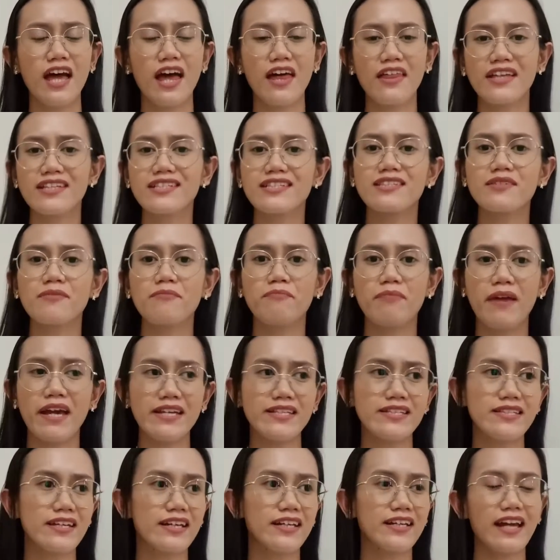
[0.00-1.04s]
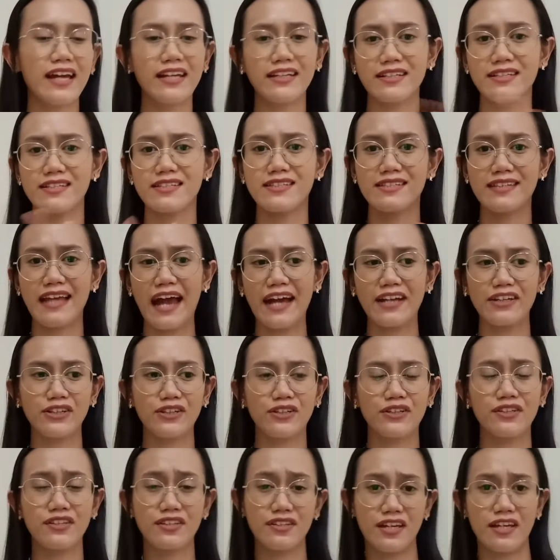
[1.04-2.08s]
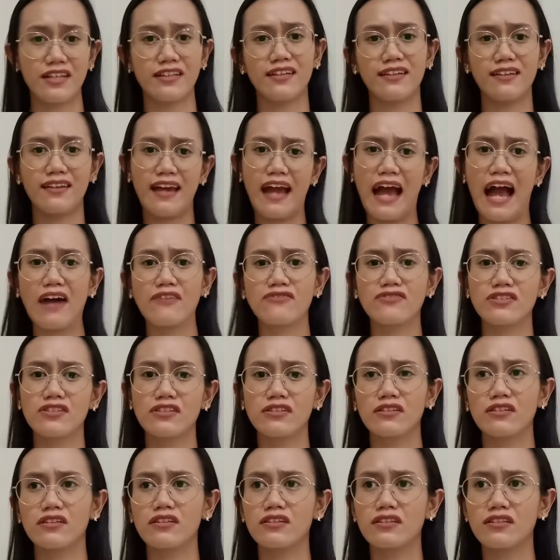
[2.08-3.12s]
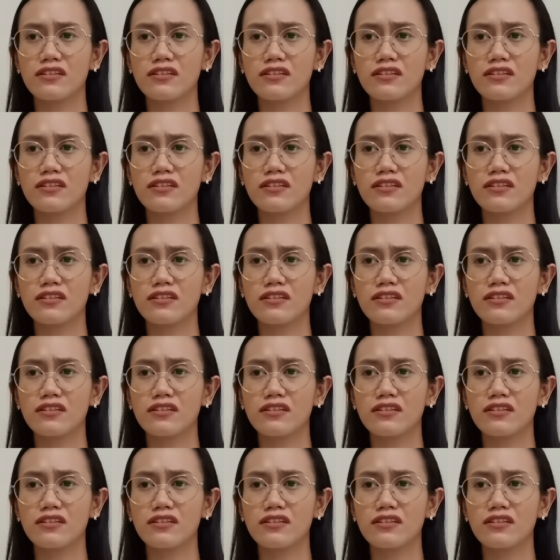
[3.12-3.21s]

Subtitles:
That's the basic and the standard thing that you have to look